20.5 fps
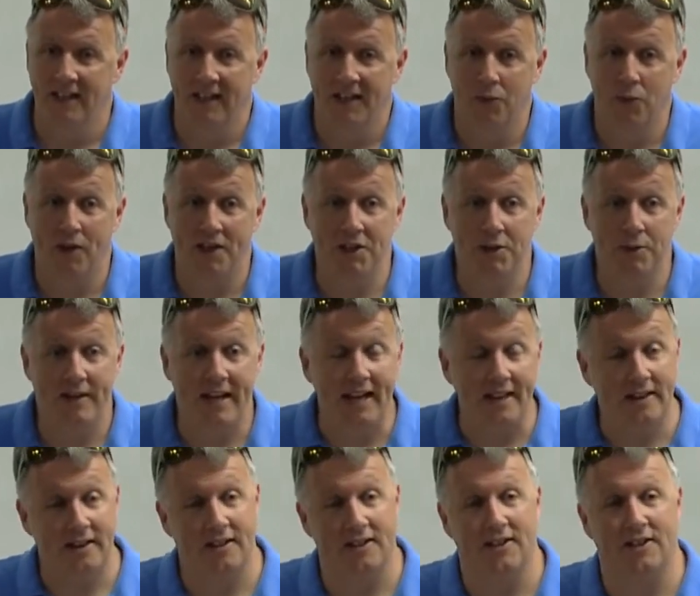And when you
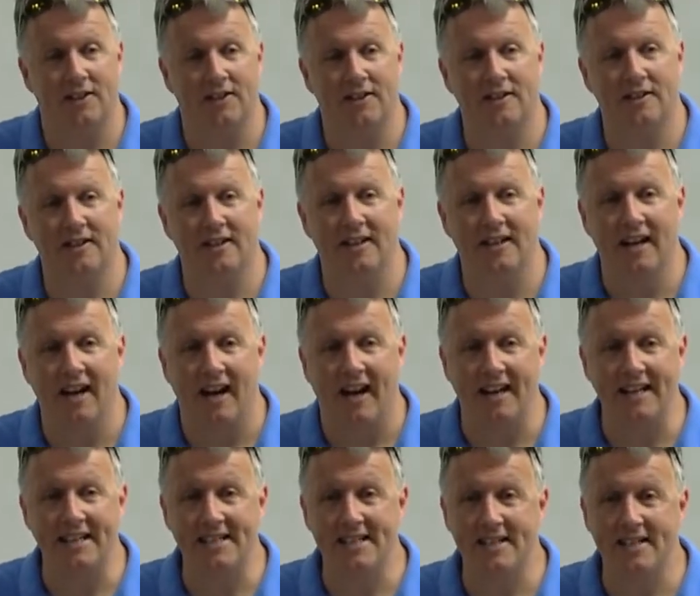get there,
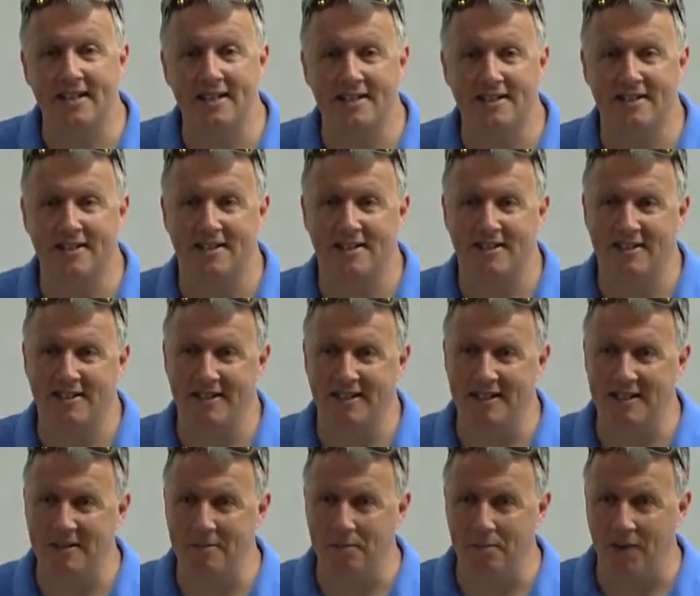Ideas that
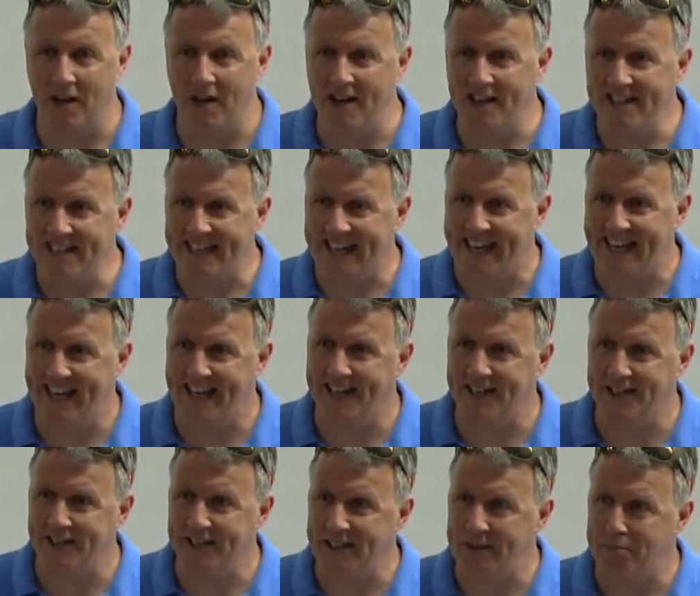seem
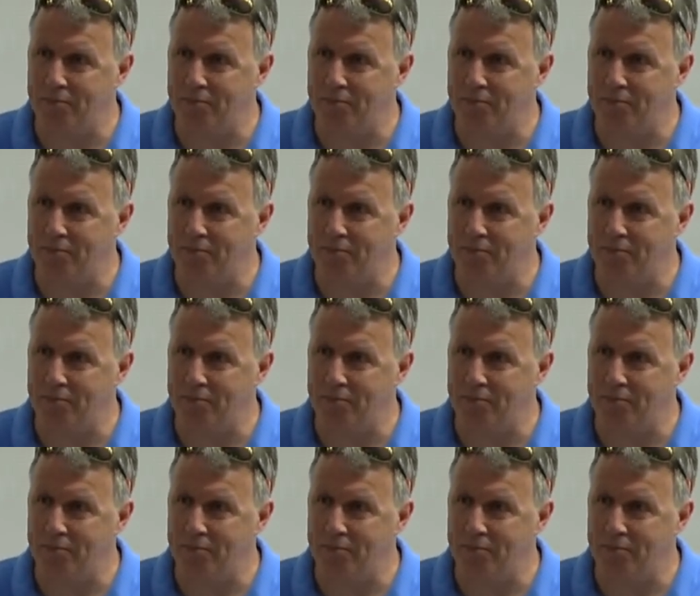uncannily